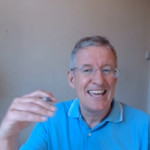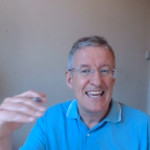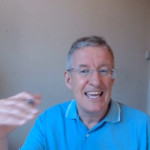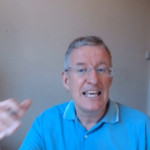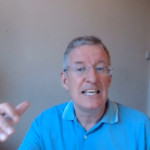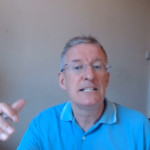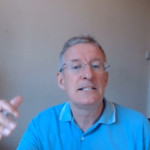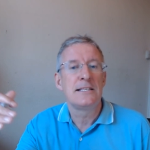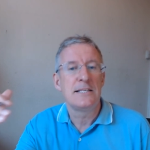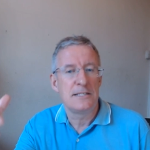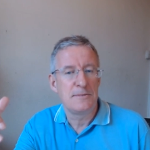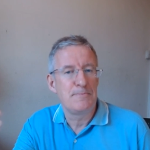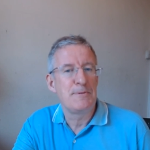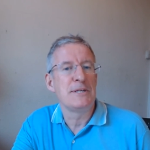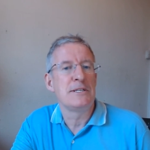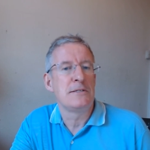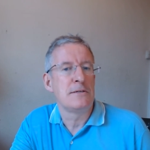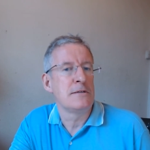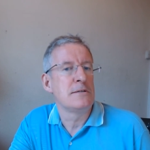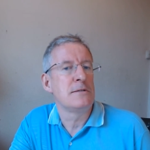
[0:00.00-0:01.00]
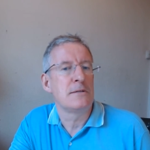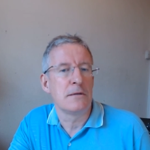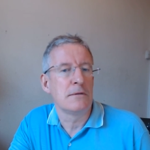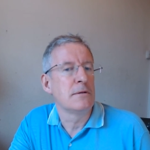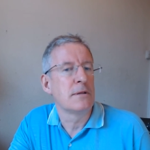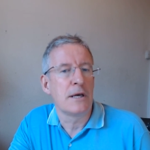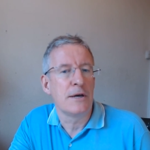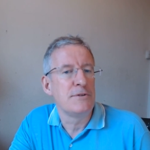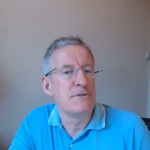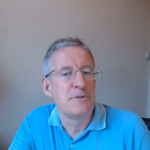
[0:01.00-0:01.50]
is this business
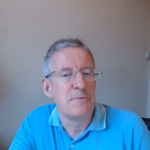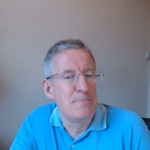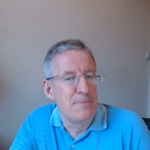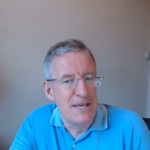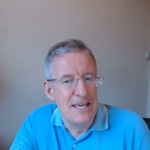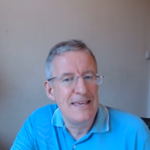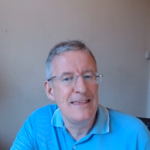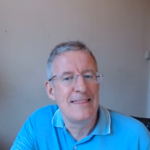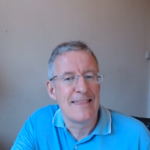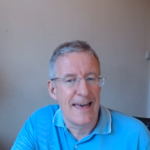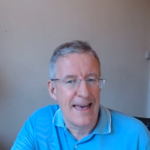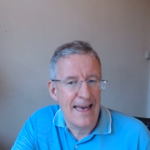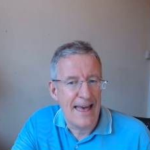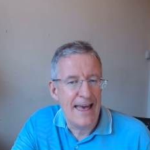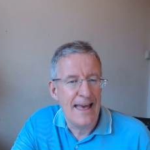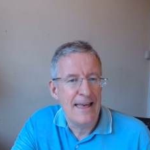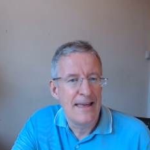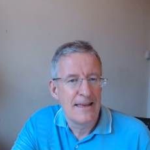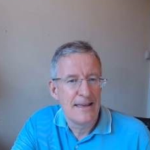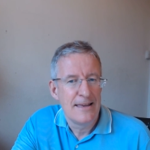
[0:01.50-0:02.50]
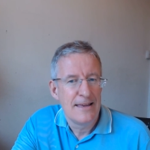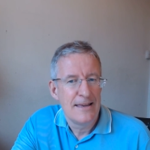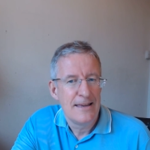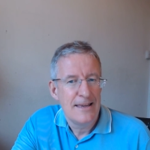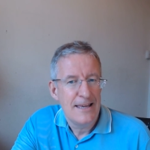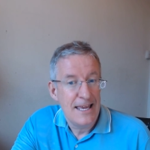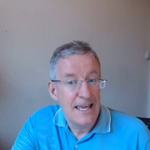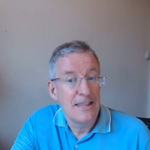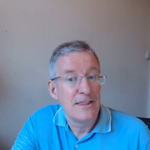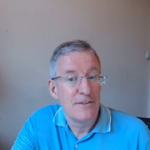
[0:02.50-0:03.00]
still going to be there
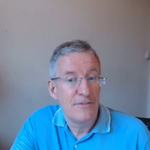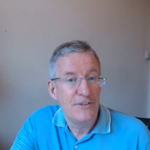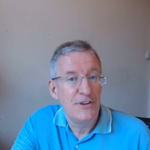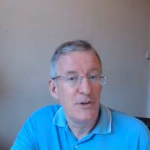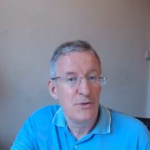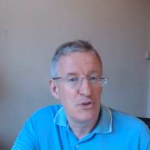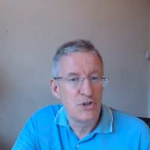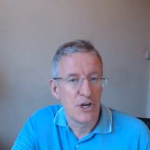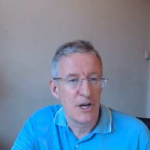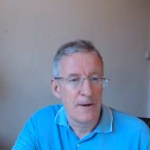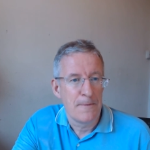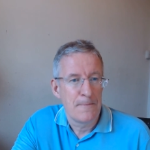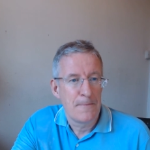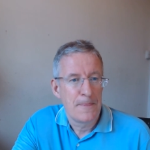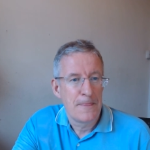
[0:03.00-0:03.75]
in the future?